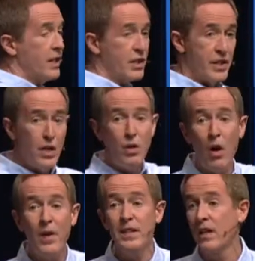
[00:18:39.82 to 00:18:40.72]
he a sinner
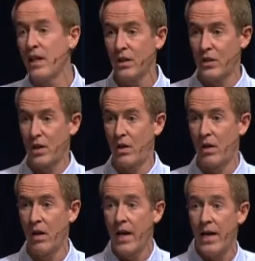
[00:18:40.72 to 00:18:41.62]
or isn't he a
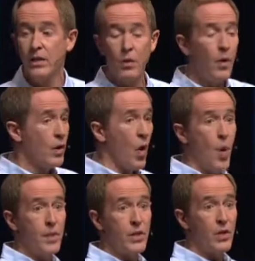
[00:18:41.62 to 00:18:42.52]
sinner? He's the one who
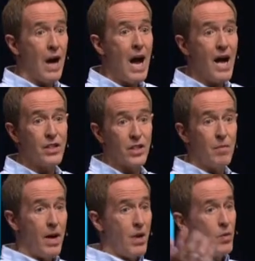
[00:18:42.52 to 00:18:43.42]
opened your eyes. And the
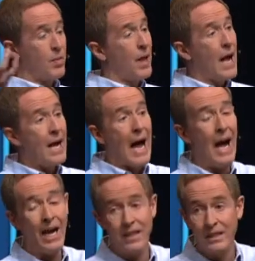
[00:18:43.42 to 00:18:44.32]
man replied,
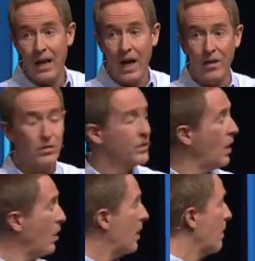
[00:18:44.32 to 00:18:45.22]
I don't
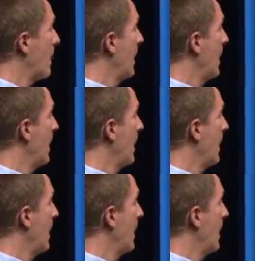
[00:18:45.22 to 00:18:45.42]
know.